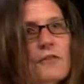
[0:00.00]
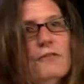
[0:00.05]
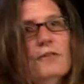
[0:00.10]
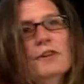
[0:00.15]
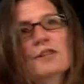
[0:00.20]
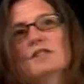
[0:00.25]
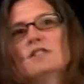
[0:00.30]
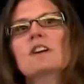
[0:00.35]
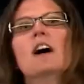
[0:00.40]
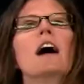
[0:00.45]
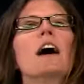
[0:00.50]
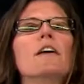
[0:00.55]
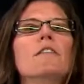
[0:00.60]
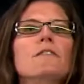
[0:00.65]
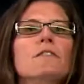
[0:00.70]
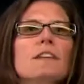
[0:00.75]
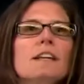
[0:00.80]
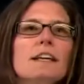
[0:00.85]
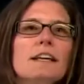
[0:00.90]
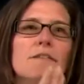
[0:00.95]
first
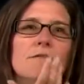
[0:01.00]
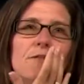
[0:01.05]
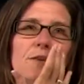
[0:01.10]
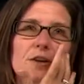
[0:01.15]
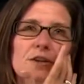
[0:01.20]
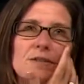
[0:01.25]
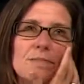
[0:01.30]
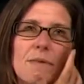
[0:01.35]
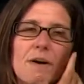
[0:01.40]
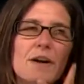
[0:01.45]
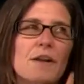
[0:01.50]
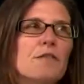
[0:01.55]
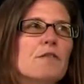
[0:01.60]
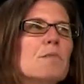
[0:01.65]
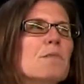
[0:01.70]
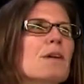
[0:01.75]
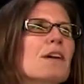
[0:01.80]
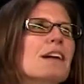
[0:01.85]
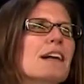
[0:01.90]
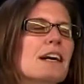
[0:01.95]
off, the first model of
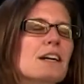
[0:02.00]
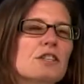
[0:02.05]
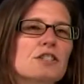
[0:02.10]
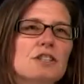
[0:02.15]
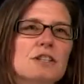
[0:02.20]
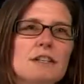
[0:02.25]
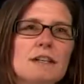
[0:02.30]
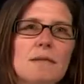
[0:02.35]
communication